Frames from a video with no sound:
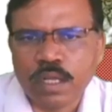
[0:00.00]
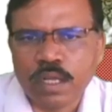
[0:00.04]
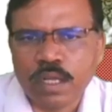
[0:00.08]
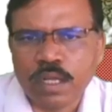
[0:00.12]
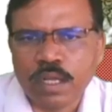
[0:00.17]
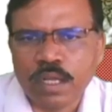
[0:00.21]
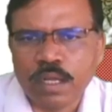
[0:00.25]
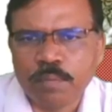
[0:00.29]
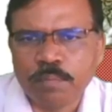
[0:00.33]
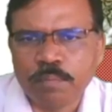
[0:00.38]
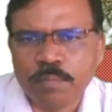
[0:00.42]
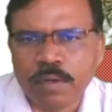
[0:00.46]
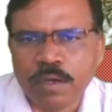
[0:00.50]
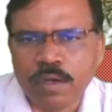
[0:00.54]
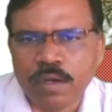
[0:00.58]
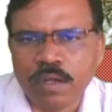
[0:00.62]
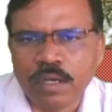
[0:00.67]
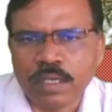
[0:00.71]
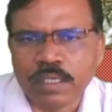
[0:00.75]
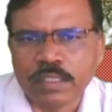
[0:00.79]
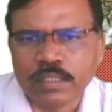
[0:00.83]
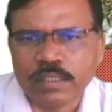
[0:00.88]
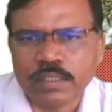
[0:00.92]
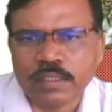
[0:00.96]

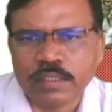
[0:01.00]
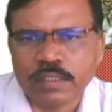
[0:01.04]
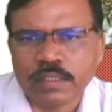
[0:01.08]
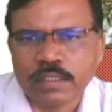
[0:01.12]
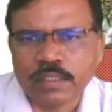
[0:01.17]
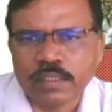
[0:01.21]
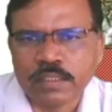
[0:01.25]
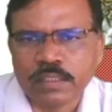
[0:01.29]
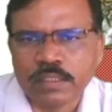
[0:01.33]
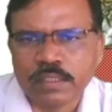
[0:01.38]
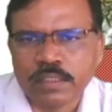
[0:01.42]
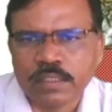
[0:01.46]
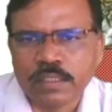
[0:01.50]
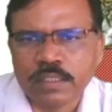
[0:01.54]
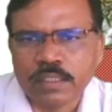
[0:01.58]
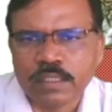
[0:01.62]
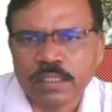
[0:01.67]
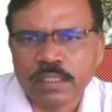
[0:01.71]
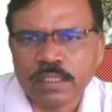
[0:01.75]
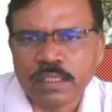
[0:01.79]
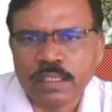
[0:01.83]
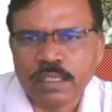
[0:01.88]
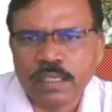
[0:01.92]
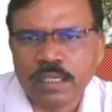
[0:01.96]
upon
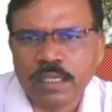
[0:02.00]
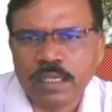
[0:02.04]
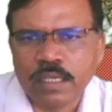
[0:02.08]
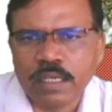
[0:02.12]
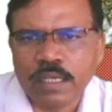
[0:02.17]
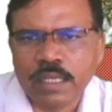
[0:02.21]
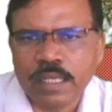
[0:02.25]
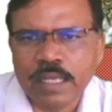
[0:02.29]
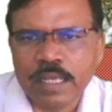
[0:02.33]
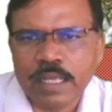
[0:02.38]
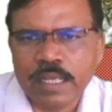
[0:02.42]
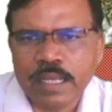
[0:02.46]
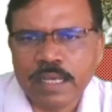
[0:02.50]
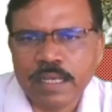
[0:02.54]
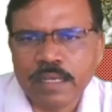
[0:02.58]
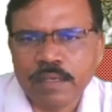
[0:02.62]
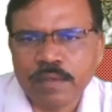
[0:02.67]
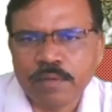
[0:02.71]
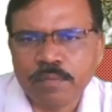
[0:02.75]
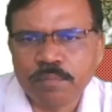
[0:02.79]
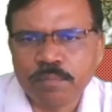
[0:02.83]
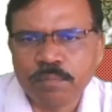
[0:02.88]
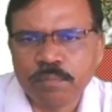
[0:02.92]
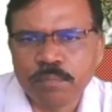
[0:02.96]

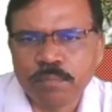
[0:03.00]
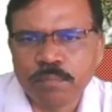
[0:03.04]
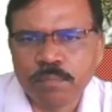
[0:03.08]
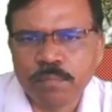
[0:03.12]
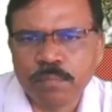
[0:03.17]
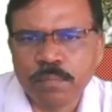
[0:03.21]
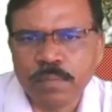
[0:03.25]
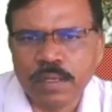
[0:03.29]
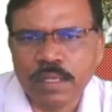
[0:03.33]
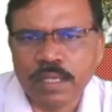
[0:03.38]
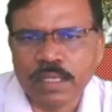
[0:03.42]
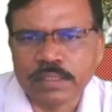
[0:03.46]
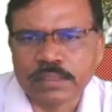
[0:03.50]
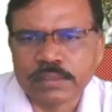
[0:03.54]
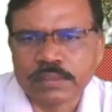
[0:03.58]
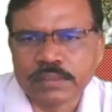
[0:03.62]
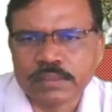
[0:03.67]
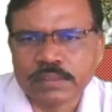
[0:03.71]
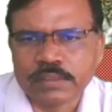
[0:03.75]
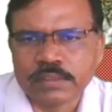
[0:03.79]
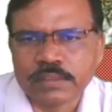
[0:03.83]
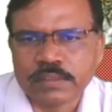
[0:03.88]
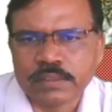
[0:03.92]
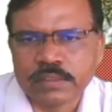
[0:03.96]
10
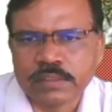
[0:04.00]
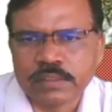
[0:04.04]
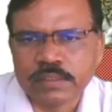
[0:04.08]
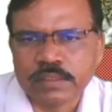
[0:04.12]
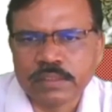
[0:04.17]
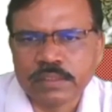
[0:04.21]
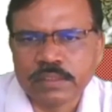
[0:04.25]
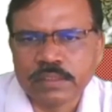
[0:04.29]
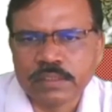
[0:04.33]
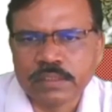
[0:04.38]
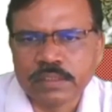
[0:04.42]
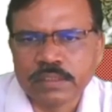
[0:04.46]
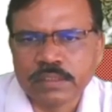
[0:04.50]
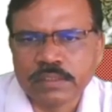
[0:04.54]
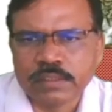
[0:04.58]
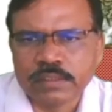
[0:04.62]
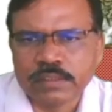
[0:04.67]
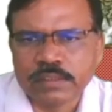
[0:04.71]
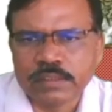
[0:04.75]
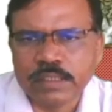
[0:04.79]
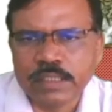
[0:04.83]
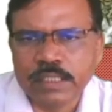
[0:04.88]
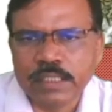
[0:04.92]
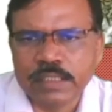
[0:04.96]
plus
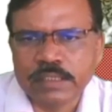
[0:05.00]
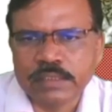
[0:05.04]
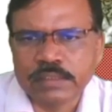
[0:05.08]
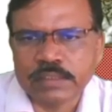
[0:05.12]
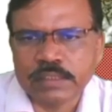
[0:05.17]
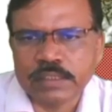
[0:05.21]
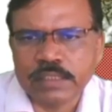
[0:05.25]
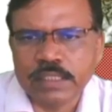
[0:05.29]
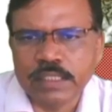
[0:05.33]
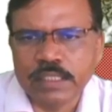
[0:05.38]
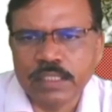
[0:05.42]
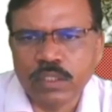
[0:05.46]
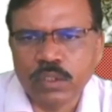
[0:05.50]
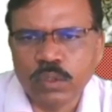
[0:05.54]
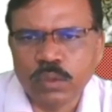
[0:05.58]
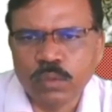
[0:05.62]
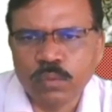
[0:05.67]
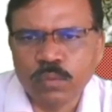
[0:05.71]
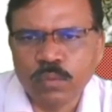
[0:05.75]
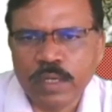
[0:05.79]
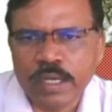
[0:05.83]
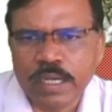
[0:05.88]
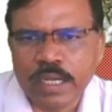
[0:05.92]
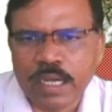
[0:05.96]
6 into
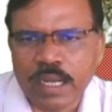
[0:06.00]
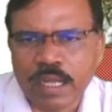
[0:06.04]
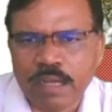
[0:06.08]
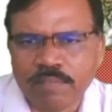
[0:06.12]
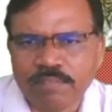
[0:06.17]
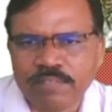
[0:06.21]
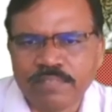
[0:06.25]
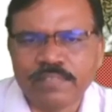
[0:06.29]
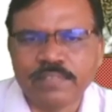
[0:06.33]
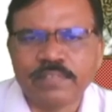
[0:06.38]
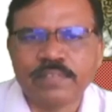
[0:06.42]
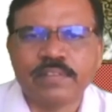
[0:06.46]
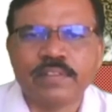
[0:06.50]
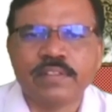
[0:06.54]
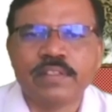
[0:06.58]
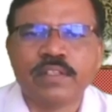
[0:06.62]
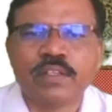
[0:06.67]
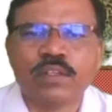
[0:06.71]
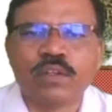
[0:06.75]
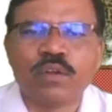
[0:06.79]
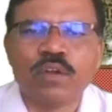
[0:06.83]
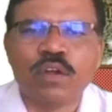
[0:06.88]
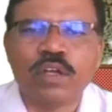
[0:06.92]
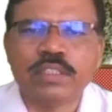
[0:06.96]
1/2.
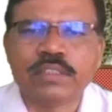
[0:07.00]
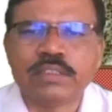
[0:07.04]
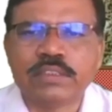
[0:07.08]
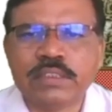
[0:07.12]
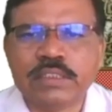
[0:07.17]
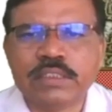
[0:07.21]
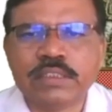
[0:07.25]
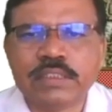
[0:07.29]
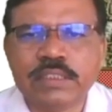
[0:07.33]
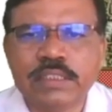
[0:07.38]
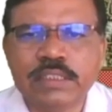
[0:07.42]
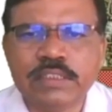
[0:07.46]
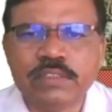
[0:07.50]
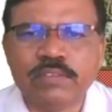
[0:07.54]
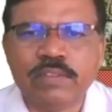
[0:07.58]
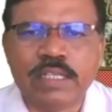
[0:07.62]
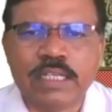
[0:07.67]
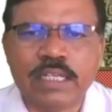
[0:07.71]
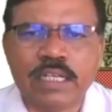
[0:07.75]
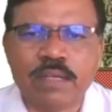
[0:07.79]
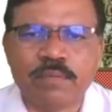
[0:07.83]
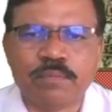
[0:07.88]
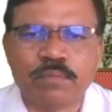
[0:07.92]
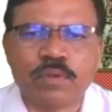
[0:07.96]
Cos 60 is
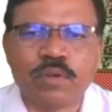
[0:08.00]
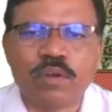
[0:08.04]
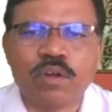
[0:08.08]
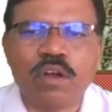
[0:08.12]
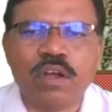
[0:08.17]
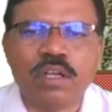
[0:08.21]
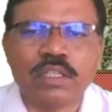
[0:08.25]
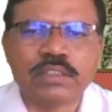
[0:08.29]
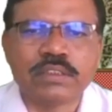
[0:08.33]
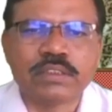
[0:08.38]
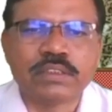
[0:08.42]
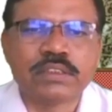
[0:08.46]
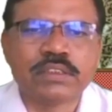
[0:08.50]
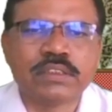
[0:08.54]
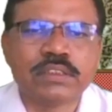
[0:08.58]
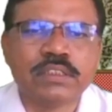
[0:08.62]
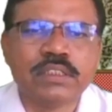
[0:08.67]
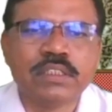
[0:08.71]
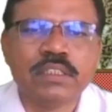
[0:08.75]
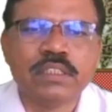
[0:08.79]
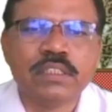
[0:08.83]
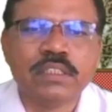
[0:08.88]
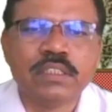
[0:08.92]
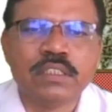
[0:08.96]
1/2. Cos
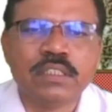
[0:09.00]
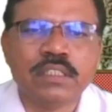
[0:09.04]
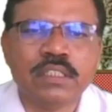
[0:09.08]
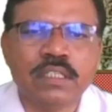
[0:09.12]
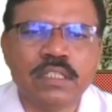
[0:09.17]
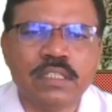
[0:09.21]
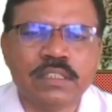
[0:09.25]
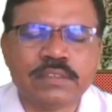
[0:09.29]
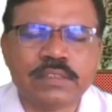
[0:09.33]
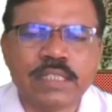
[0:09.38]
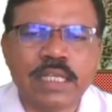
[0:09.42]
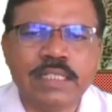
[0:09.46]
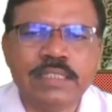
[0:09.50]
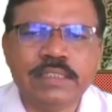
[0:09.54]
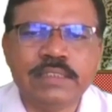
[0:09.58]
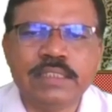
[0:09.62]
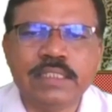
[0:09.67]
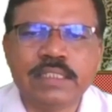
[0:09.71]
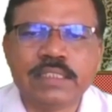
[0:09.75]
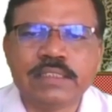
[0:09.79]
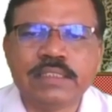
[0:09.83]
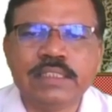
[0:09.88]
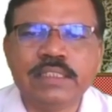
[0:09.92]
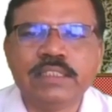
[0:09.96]
sin
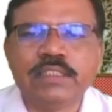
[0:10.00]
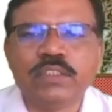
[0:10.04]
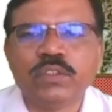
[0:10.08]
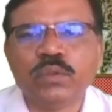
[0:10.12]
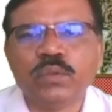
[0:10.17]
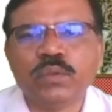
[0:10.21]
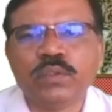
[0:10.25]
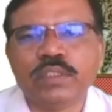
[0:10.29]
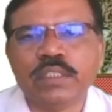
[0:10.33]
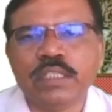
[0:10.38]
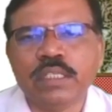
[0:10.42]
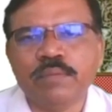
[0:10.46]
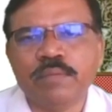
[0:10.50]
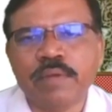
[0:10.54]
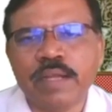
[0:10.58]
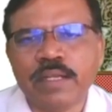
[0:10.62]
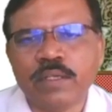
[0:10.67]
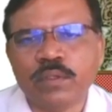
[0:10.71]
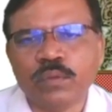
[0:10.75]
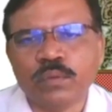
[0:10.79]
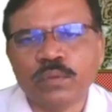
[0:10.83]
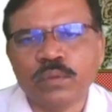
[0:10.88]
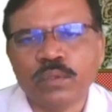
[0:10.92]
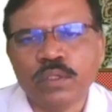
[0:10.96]
60 is root
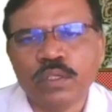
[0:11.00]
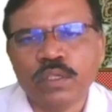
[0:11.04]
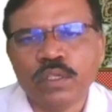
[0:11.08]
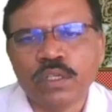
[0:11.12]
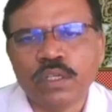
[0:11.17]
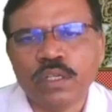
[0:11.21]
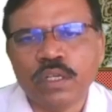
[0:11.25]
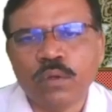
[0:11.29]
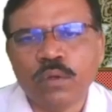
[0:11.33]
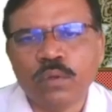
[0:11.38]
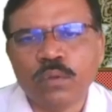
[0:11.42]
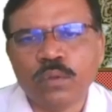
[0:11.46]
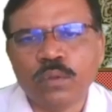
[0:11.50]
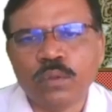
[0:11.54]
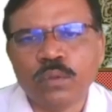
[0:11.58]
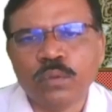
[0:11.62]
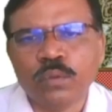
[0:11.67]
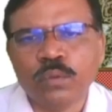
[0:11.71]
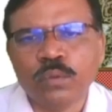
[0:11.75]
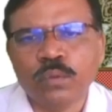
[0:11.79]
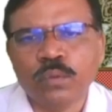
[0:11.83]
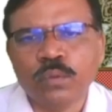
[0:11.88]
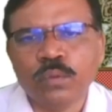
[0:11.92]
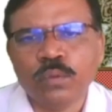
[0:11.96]
3/2. Now
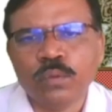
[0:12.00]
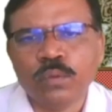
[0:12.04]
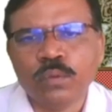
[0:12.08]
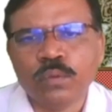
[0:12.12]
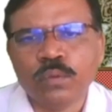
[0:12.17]
2,